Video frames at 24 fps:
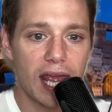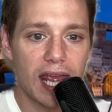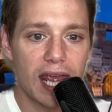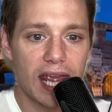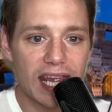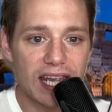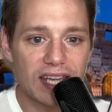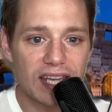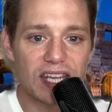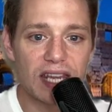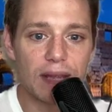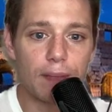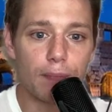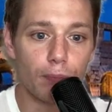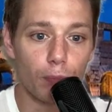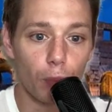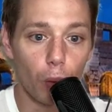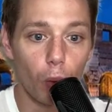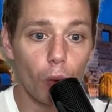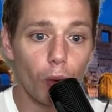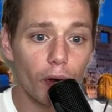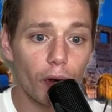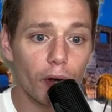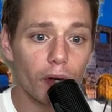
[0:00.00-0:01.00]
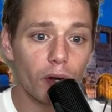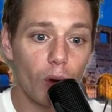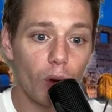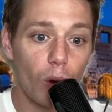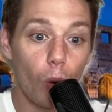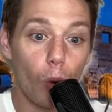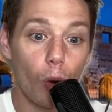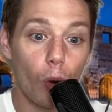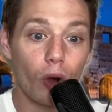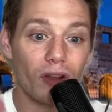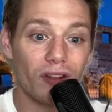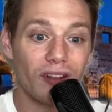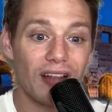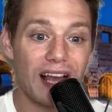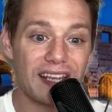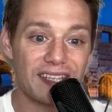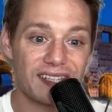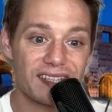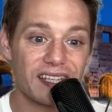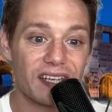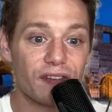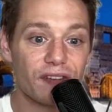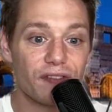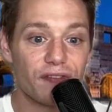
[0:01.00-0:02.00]
Is it more or less
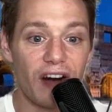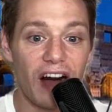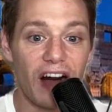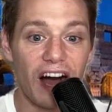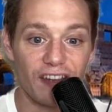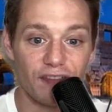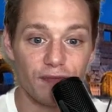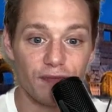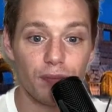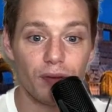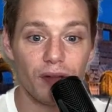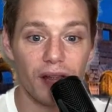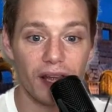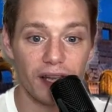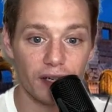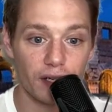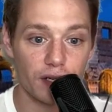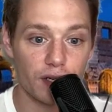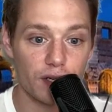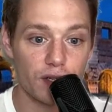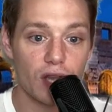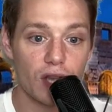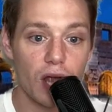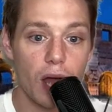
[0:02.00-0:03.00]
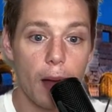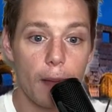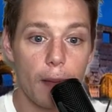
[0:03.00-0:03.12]
than 5 players?